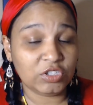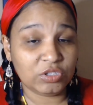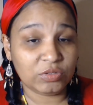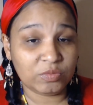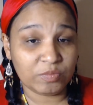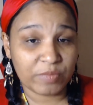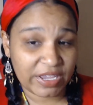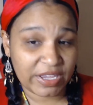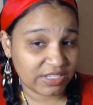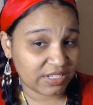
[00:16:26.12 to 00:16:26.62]

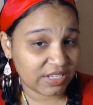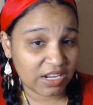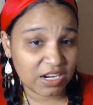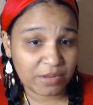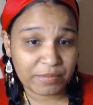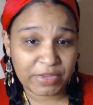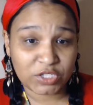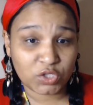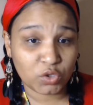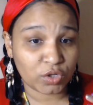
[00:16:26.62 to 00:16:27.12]
my son
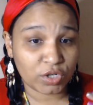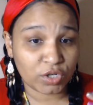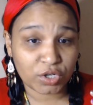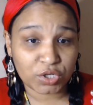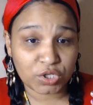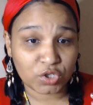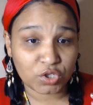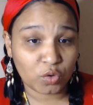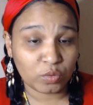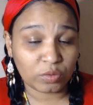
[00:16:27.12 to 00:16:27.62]
and my daughter are
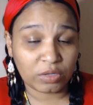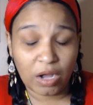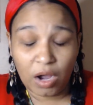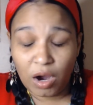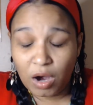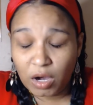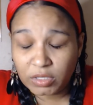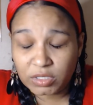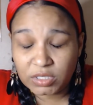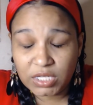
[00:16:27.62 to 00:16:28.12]
so
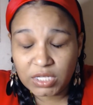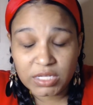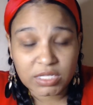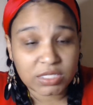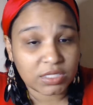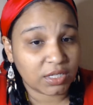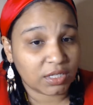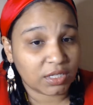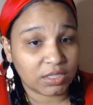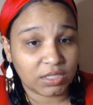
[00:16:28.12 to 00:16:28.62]

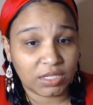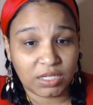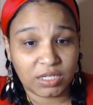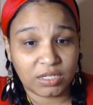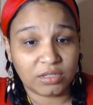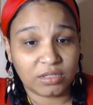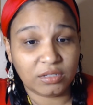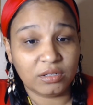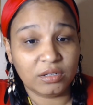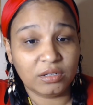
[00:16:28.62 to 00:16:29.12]

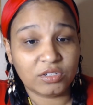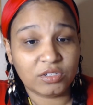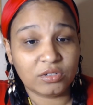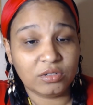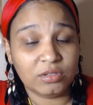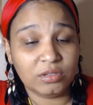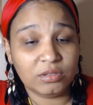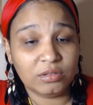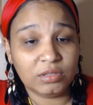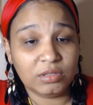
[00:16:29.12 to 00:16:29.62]
artistically
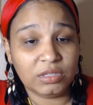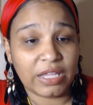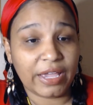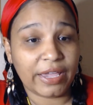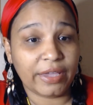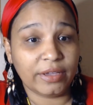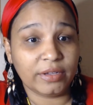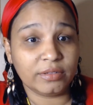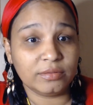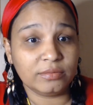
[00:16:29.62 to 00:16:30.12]

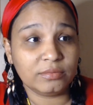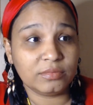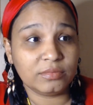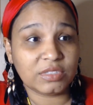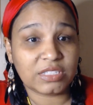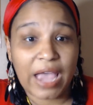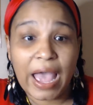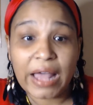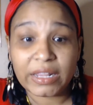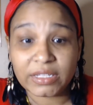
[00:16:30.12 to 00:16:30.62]
like
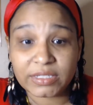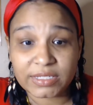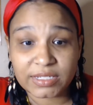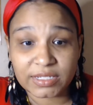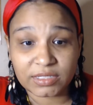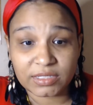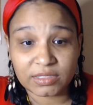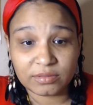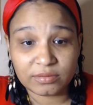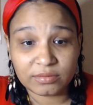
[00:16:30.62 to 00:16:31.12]

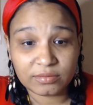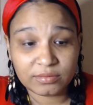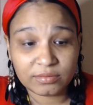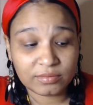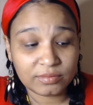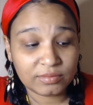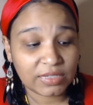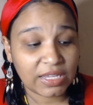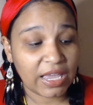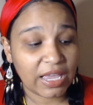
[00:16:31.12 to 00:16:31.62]
talented.
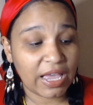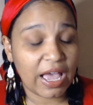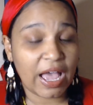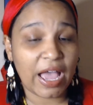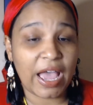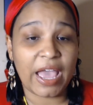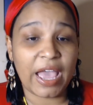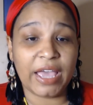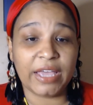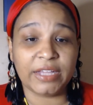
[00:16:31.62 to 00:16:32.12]

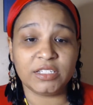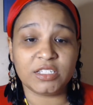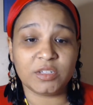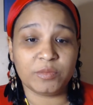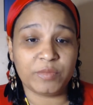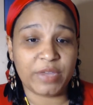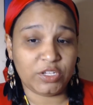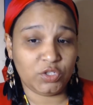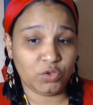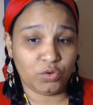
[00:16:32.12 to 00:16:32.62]
And
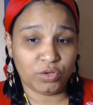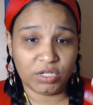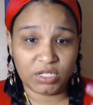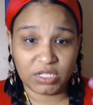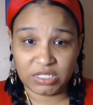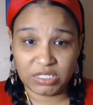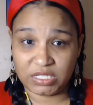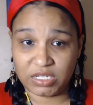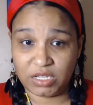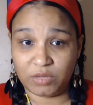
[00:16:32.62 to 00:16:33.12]
my daughter
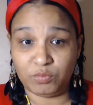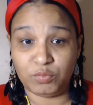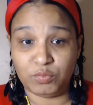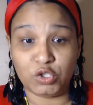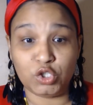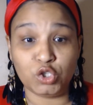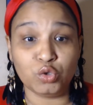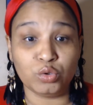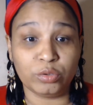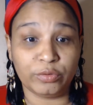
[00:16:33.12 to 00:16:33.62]
can sing
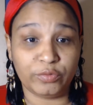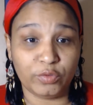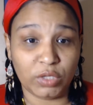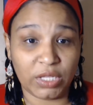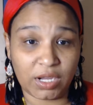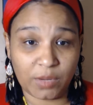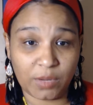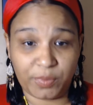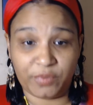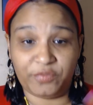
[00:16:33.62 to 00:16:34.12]
beautiful
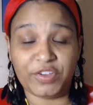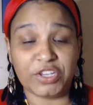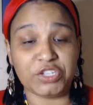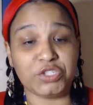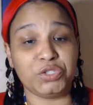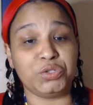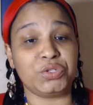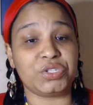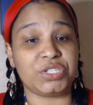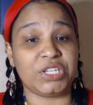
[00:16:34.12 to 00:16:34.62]
like a
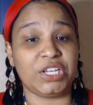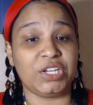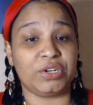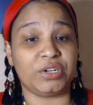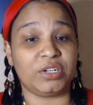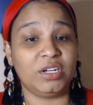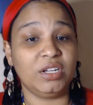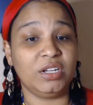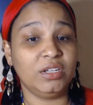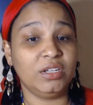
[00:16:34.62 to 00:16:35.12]
professional singer.